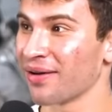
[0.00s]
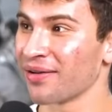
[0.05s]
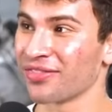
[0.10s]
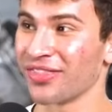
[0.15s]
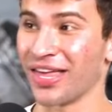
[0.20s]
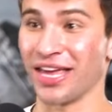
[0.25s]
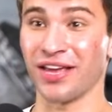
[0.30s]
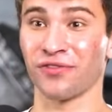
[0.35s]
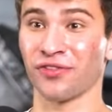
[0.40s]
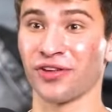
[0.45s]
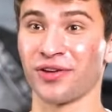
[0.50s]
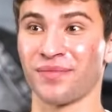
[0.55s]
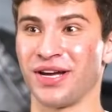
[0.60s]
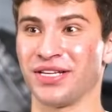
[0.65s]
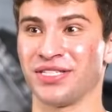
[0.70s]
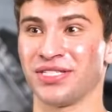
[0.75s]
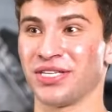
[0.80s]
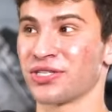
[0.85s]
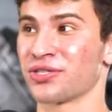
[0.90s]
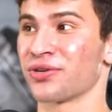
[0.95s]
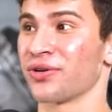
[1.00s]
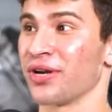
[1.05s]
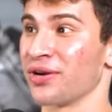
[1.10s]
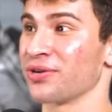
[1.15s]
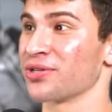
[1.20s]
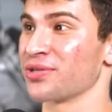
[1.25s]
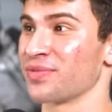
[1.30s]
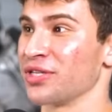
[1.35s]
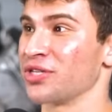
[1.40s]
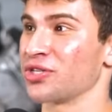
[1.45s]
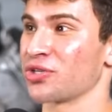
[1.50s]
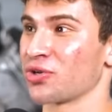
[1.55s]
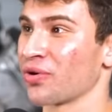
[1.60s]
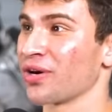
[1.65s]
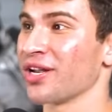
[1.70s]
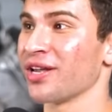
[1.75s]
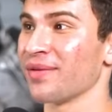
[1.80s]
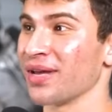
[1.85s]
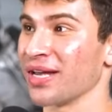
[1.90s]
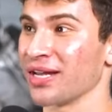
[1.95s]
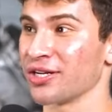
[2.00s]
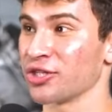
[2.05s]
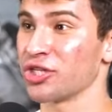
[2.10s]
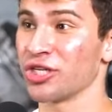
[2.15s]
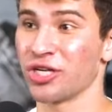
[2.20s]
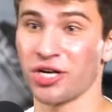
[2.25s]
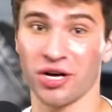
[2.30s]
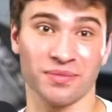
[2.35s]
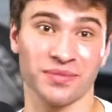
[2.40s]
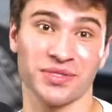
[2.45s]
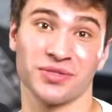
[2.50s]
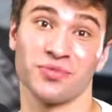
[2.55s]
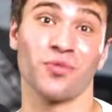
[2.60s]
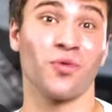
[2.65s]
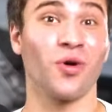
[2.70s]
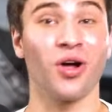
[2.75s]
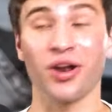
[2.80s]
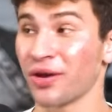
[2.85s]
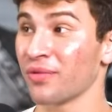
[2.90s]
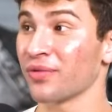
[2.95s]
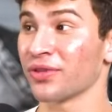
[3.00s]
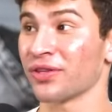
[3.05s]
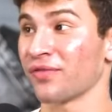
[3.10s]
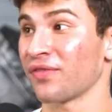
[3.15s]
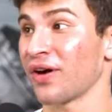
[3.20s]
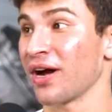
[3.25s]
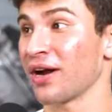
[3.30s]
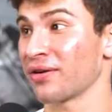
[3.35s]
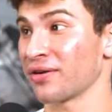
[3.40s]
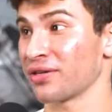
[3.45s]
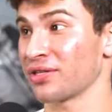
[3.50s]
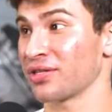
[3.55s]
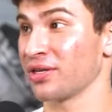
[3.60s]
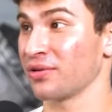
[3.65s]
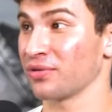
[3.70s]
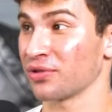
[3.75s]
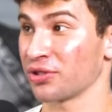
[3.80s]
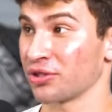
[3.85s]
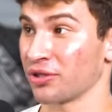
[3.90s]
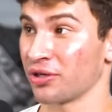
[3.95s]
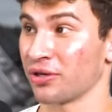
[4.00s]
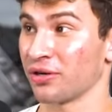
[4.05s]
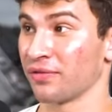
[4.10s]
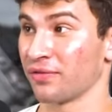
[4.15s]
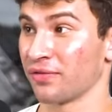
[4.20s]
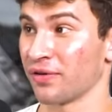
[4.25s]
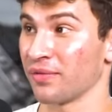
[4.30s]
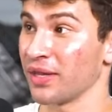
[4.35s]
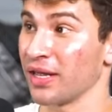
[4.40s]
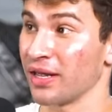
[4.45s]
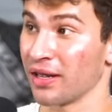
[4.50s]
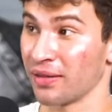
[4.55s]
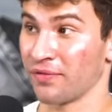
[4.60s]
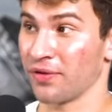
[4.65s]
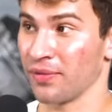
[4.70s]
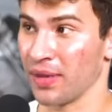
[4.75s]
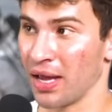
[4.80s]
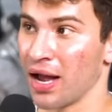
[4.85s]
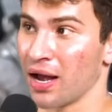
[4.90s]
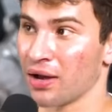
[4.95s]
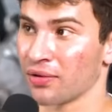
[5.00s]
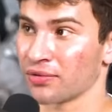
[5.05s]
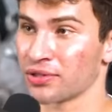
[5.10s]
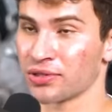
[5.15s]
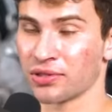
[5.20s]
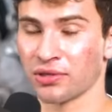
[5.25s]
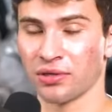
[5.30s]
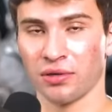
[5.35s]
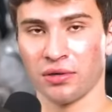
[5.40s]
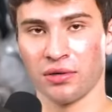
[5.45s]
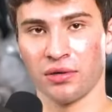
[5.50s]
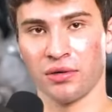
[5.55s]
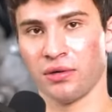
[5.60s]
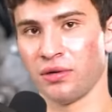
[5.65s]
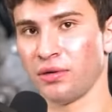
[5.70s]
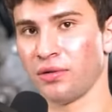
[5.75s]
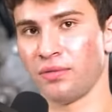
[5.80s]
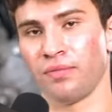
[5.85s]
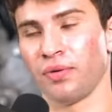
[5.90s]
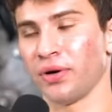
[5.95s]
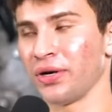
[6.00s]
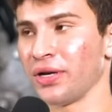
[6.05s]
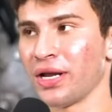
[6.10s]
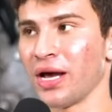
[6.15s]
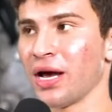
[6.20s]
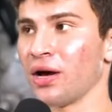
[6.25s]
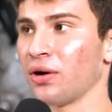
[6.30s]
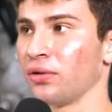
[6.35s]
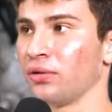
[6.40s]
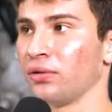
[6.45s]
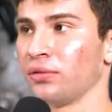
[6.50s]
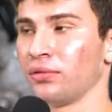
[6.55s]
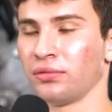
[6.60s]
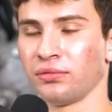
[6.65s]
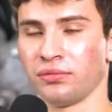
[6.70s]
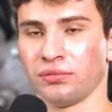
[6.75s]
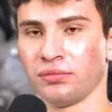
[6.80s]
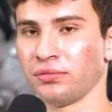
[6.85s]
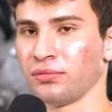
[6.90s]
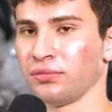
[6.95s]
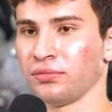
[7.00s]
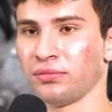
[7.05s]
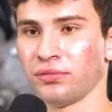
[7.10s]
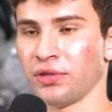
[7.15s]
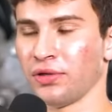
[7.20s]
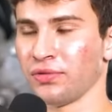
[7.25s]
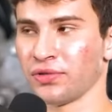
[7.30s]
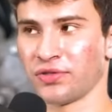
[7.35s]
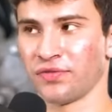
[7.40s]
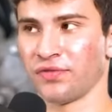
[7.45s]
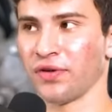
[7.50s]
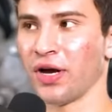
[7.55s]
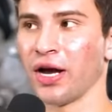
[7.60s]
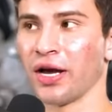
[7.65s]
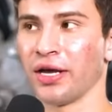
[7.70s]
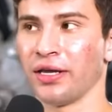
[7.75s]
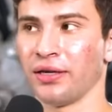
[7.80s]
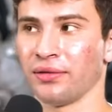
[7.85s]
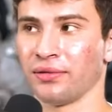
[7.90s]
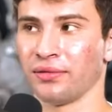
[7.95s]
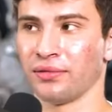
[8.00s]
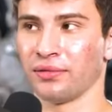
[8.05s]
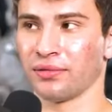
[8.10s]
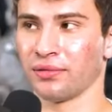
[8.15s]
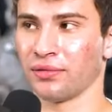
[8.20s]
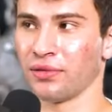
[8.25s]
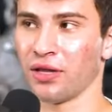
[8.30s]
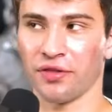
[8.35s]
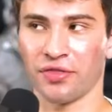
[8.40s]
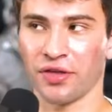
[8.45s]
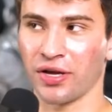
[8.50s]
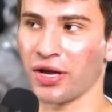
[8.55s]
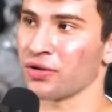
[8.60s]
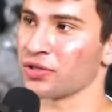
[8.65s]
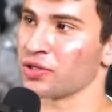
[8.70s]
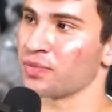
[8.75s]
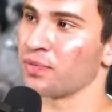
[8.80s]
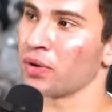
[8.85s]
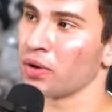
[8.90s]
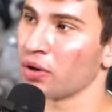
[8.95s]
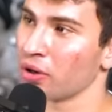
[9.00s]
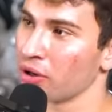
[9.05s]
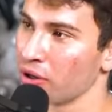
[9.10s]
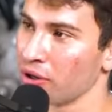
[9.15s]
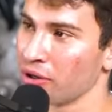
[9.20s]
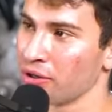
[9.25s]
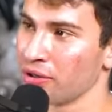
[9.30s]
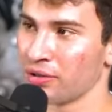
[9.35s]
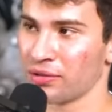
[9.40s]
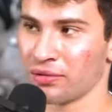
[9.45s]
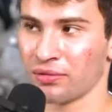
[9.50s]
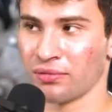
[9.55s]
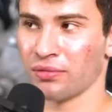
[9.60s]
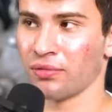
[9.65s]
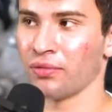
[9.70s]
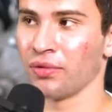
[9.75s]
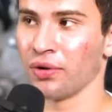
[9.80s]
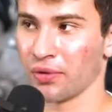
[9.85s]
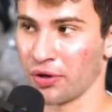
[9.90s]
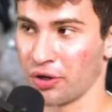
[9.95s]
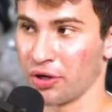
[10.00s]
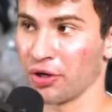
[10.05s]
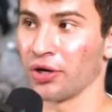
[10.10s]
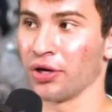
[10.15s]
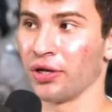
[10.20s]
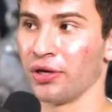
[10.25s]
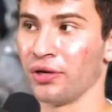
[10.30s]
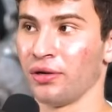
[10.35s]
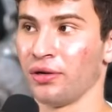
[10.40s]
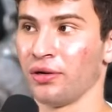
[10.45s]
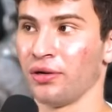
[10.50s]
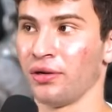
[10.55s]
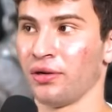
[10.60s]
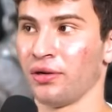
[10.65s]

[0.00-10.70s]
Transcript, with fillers: Yeah. Thankfully, my sister hears me screaming and she comes running with the fire extinguisher from the from the house. Yeah. Put it out. It was fine. Nothing else burned. We were good.